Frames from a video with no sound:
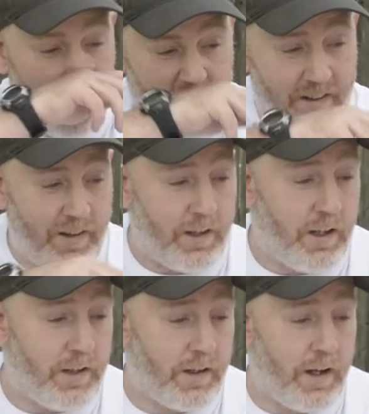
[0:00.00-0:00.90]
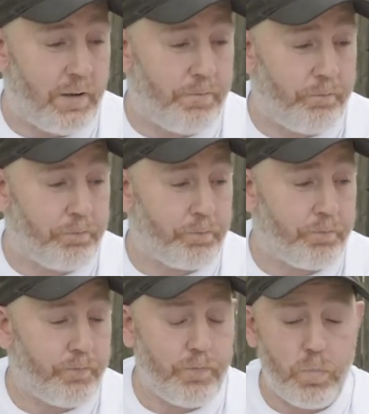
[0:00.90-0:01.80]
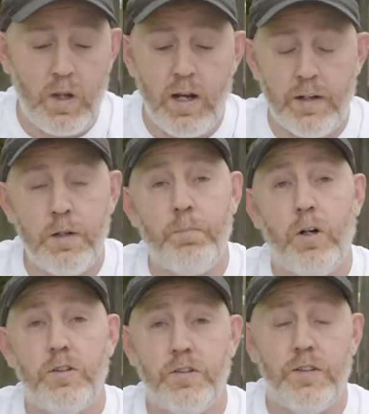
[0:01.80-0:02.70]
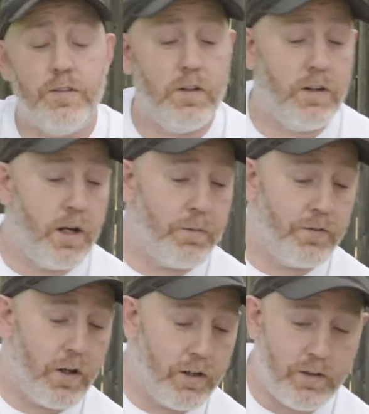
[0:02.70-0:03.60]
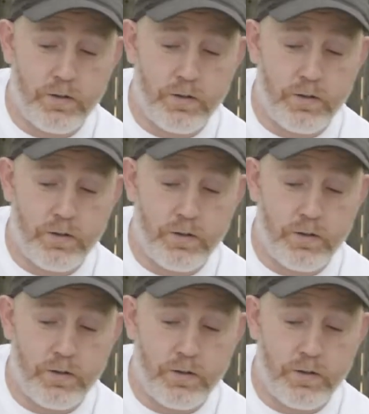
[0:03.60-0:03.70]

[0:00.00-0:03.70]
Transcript: anything like that. I did purchase this on Amazon.